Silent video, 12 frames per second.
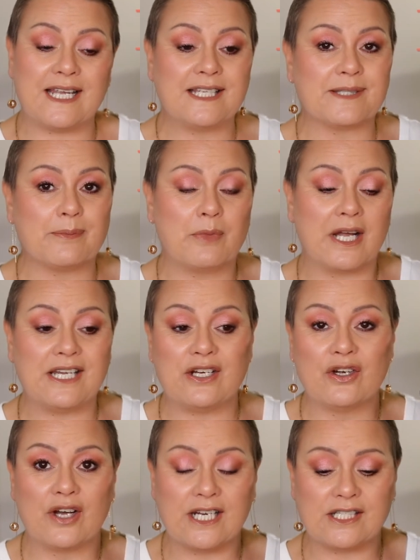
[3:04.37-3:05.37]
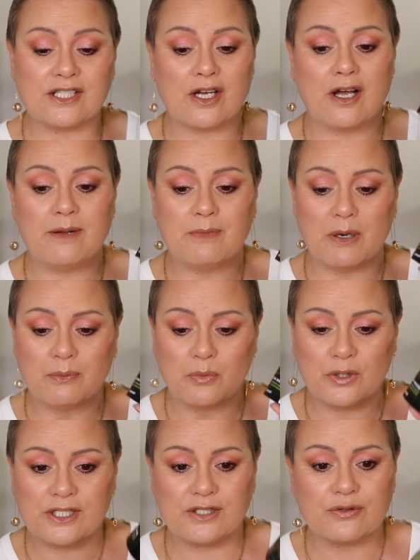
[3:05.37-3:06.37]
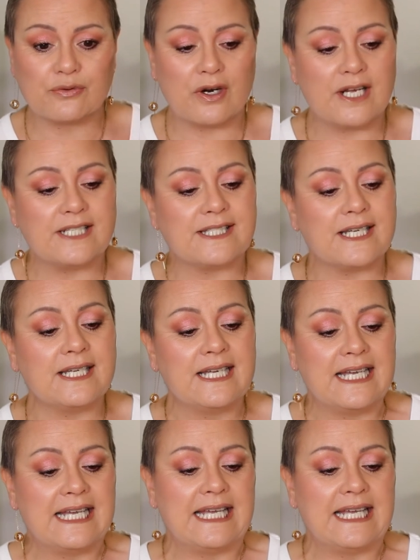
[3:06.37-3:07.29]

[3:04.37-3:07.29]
as my nighttime moisturizer,